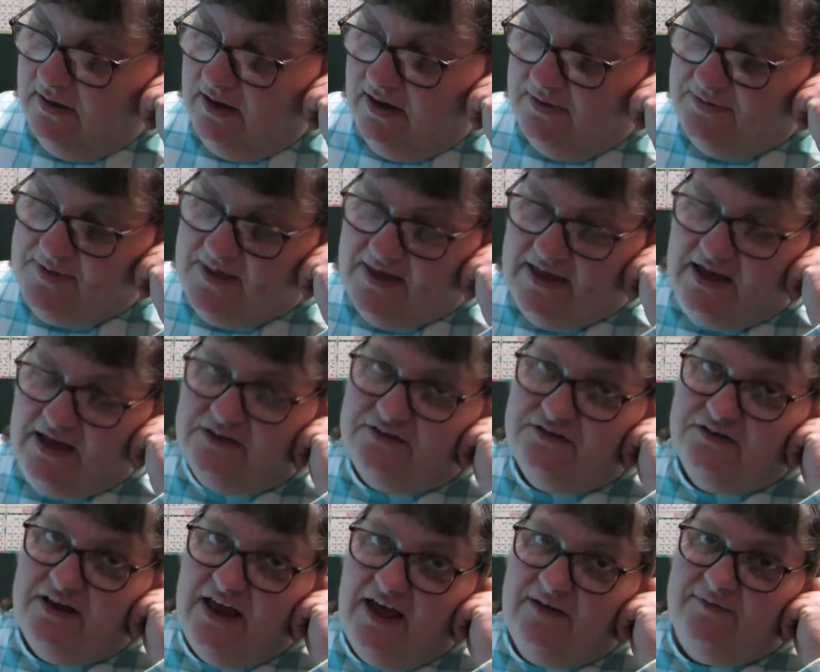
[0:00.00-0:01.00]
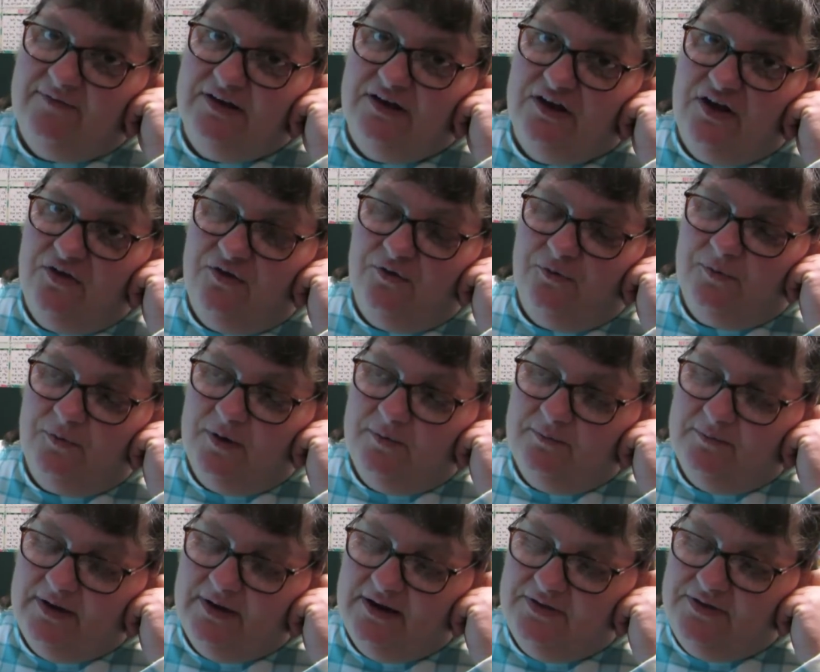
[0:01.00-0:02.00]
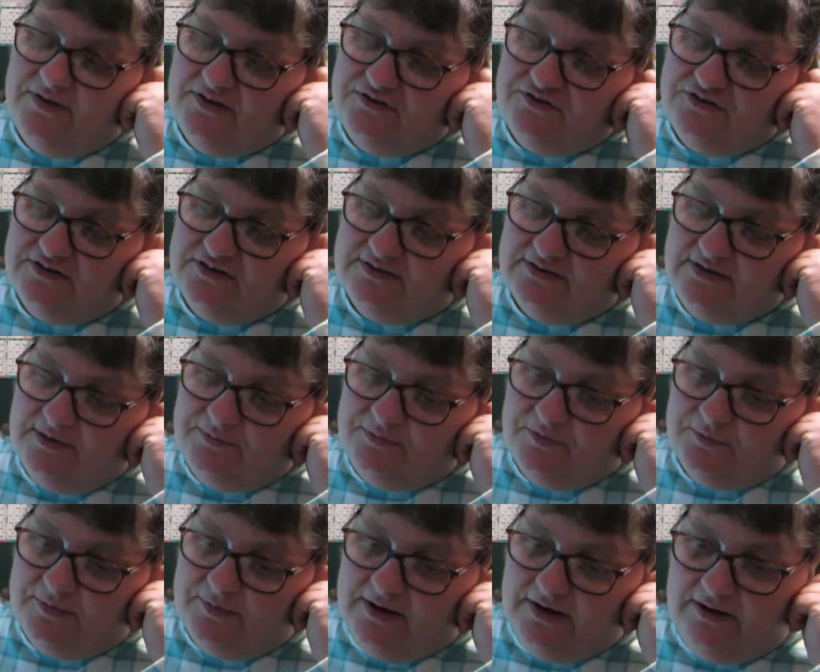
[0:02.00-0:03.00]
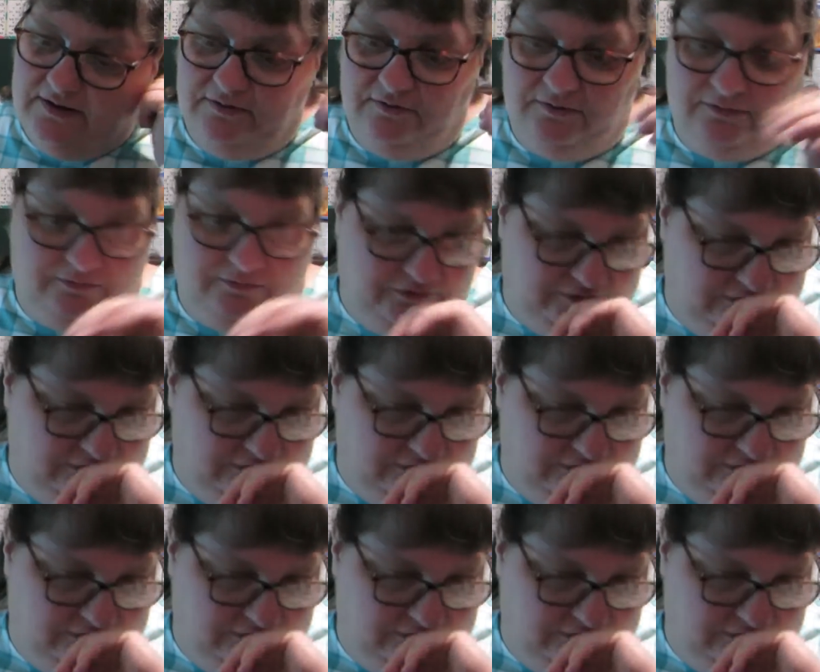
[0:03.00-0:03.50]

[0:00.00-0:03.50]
I think I should have another one, but I think she skipped a week or